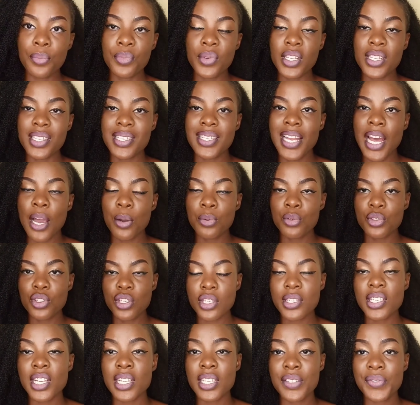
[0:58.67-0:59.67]
It's now
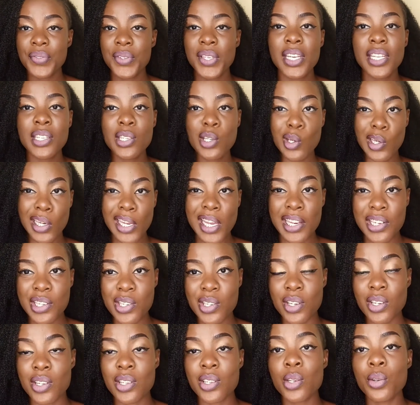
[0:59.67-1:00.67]
just certificate collection.